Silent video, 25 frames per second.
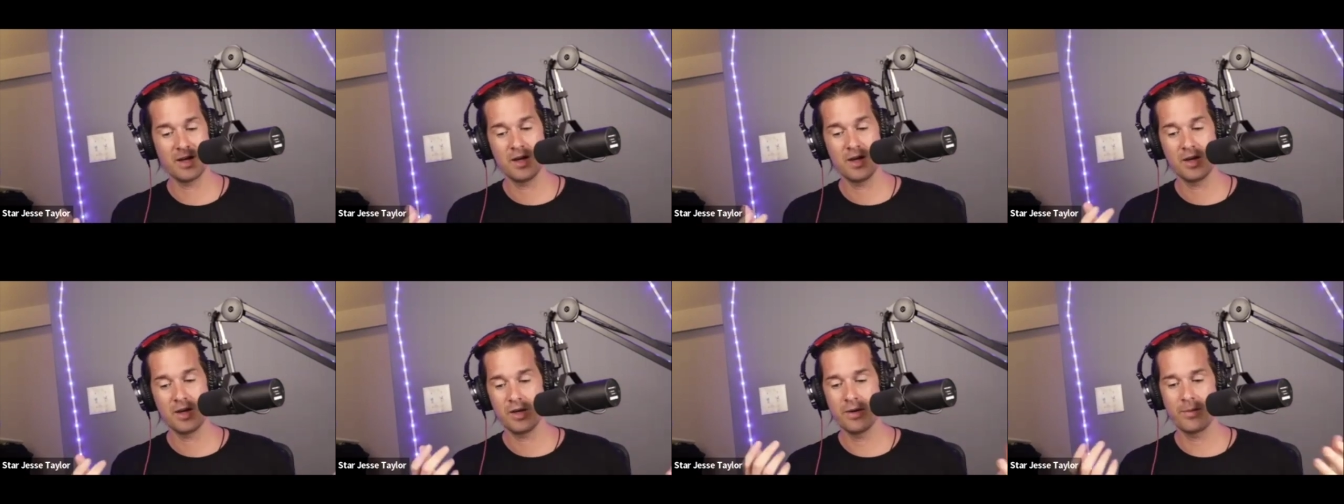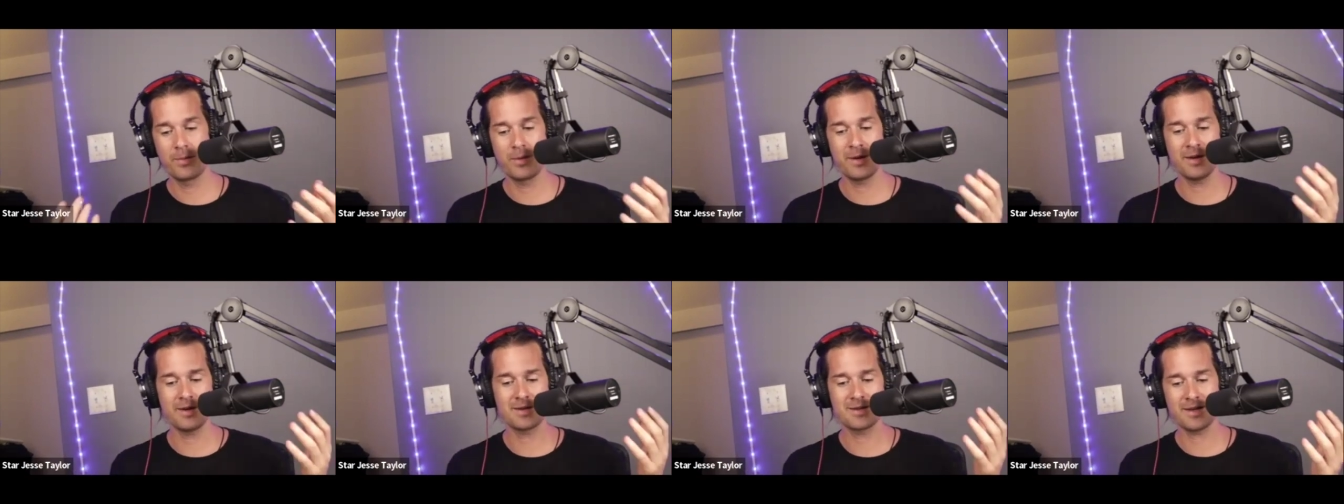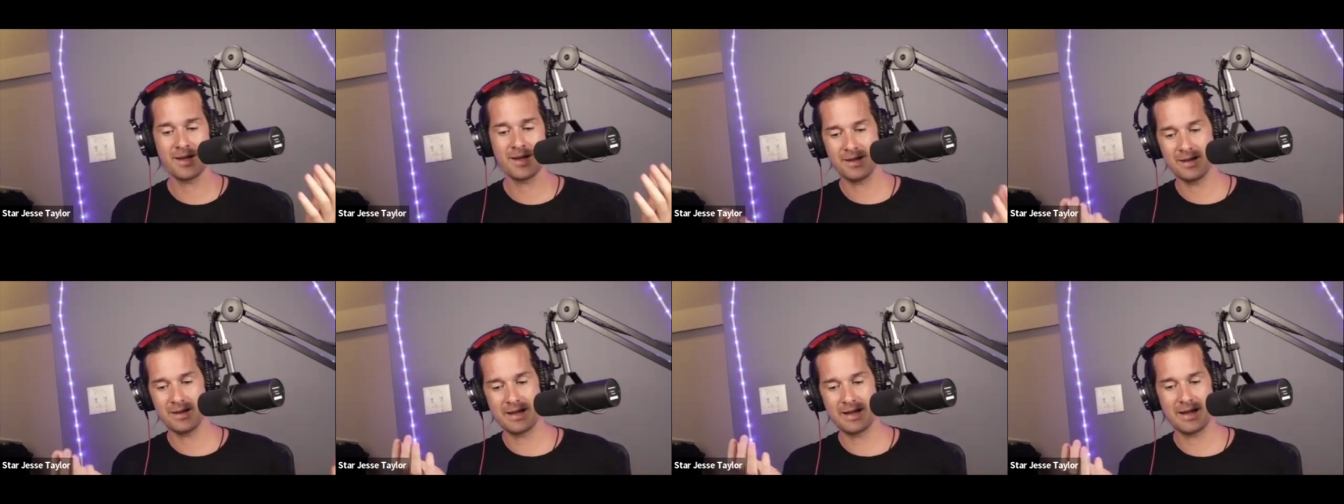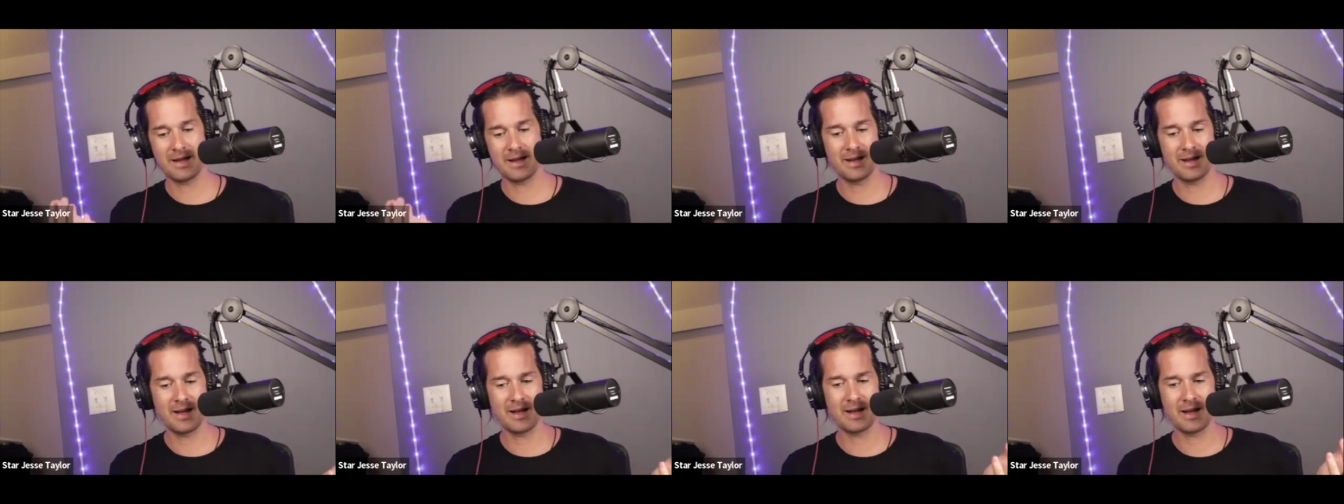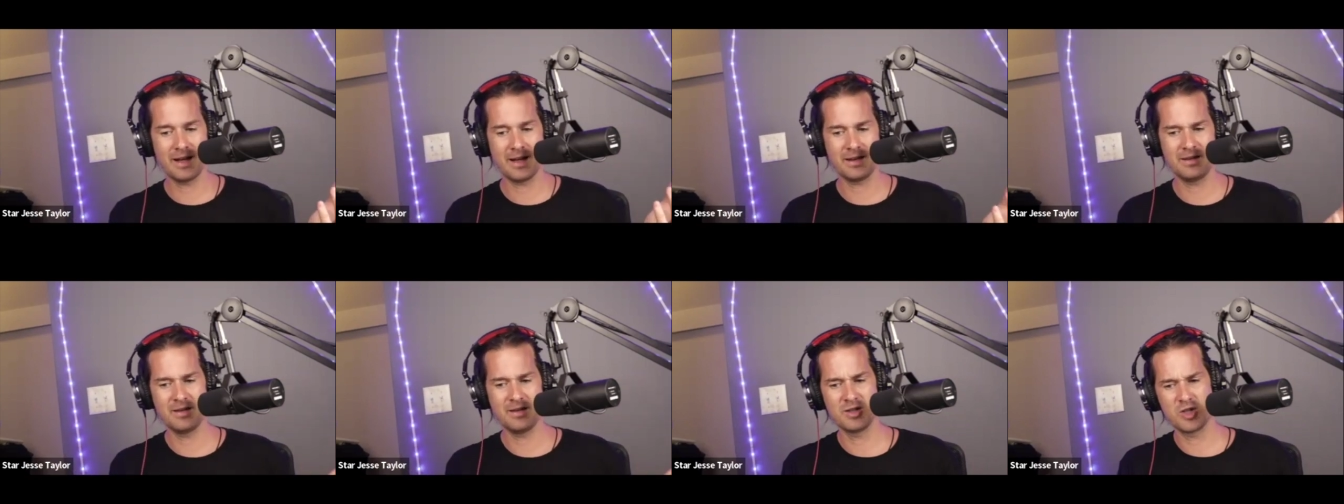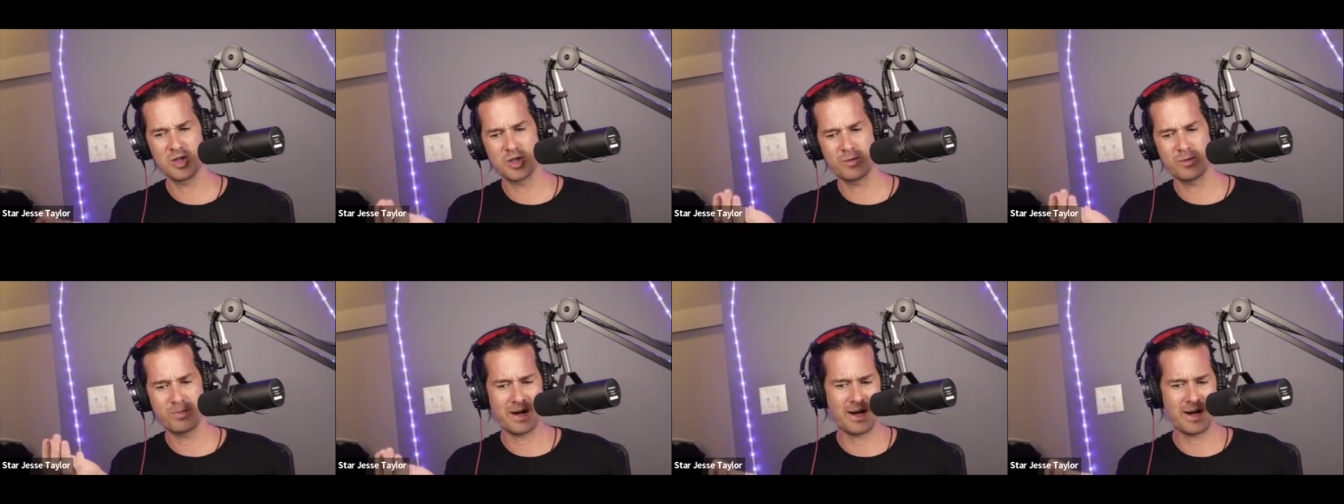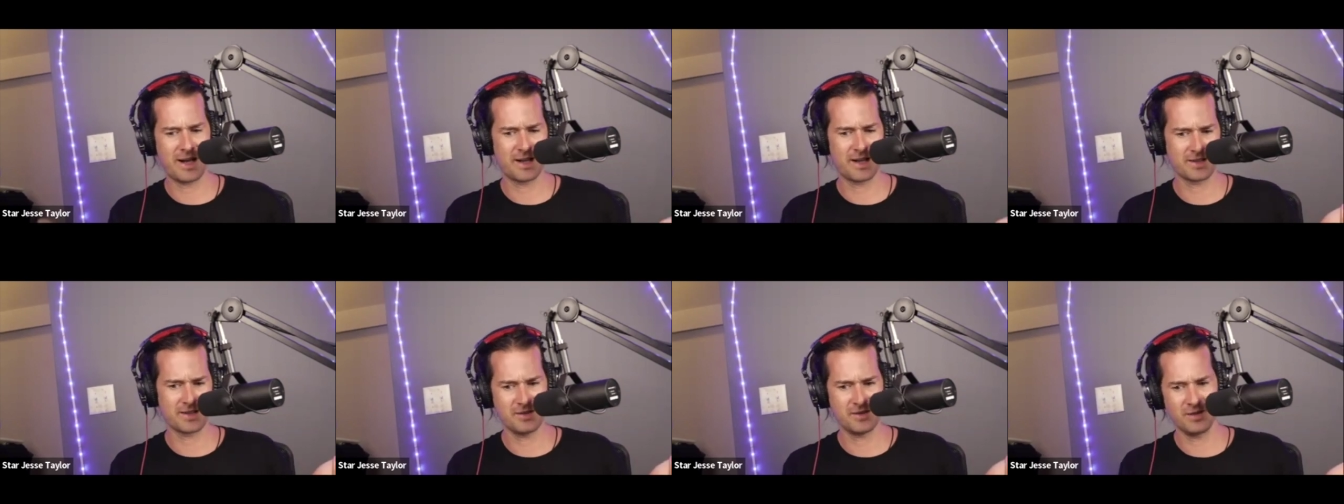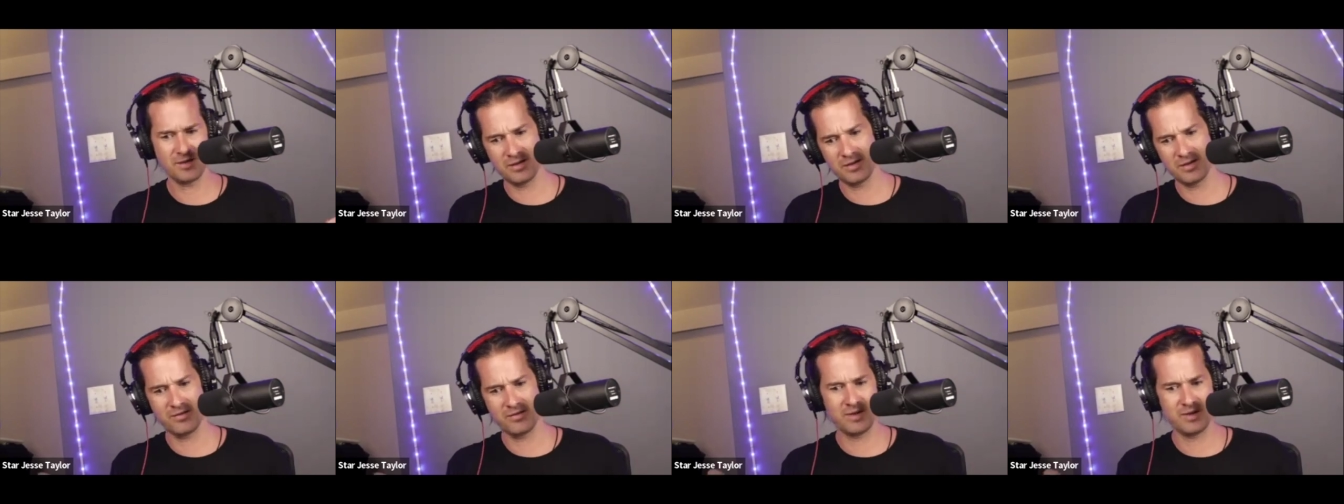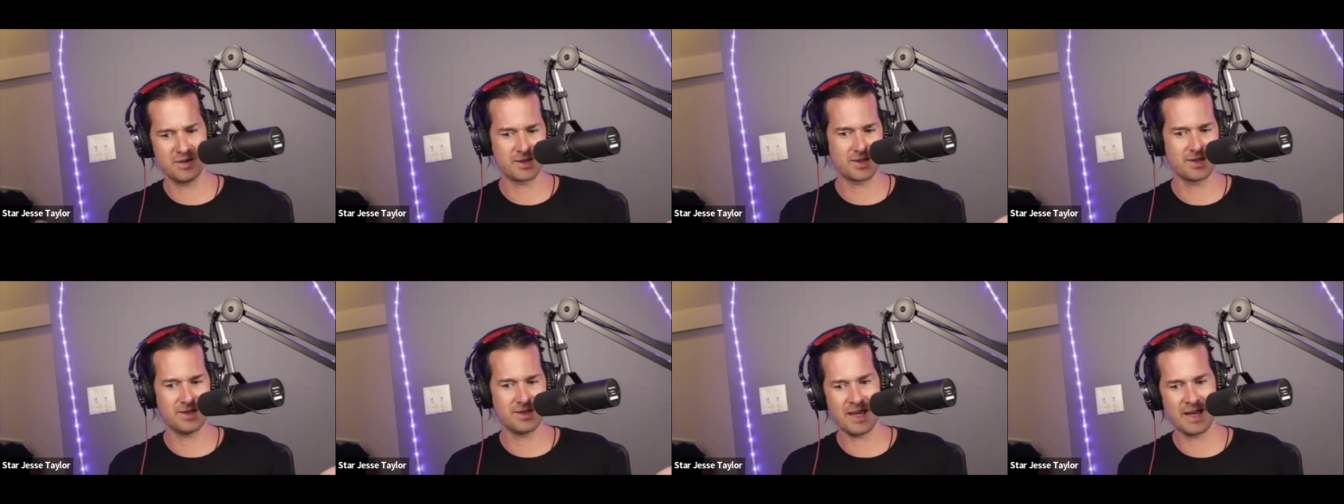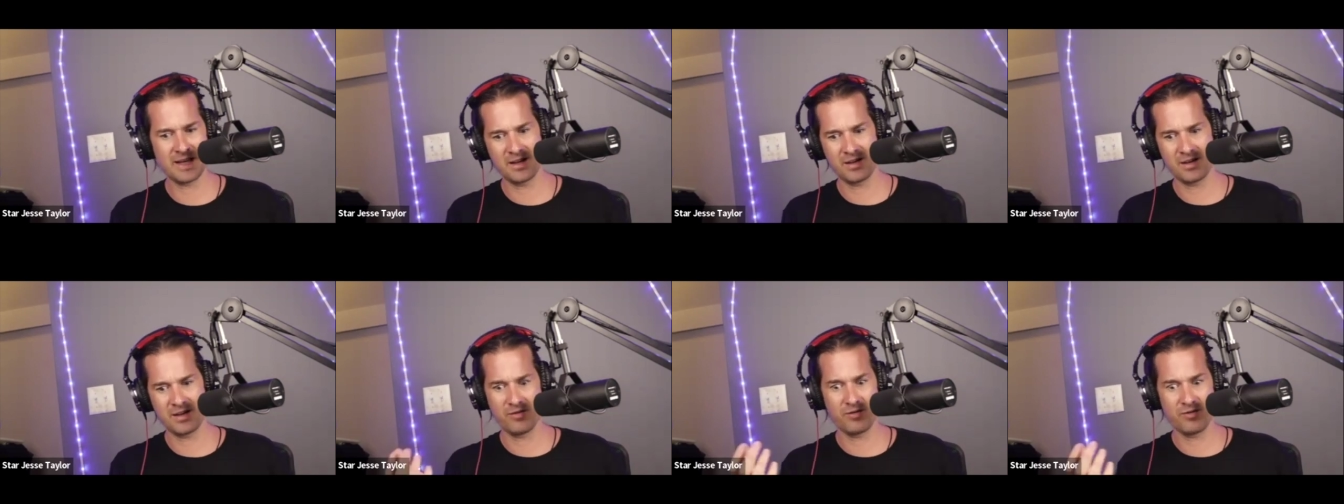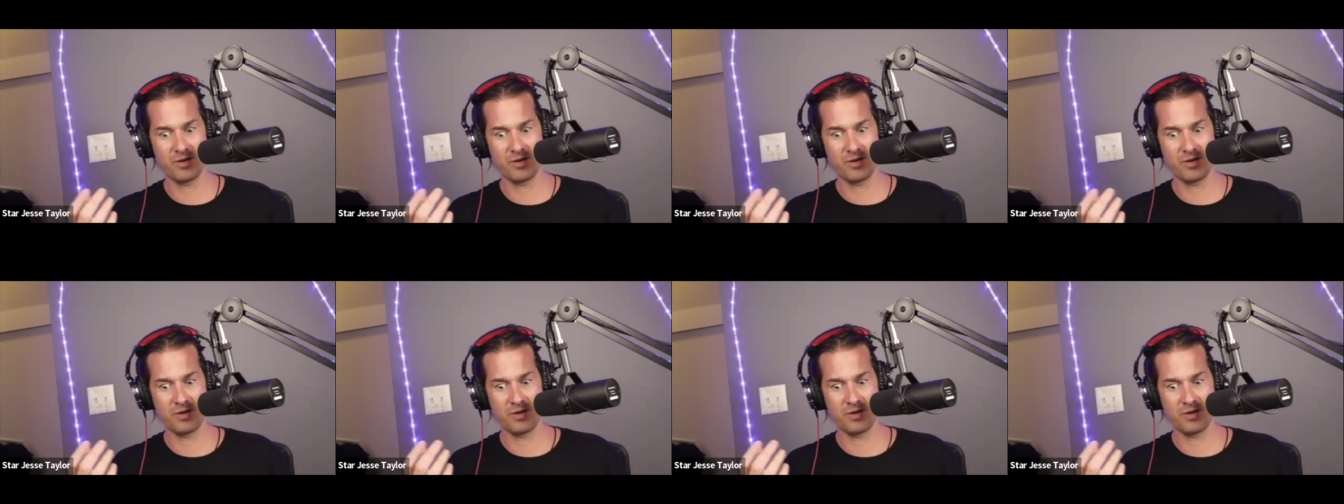Your brain's like, not like, this is positive, this is negative.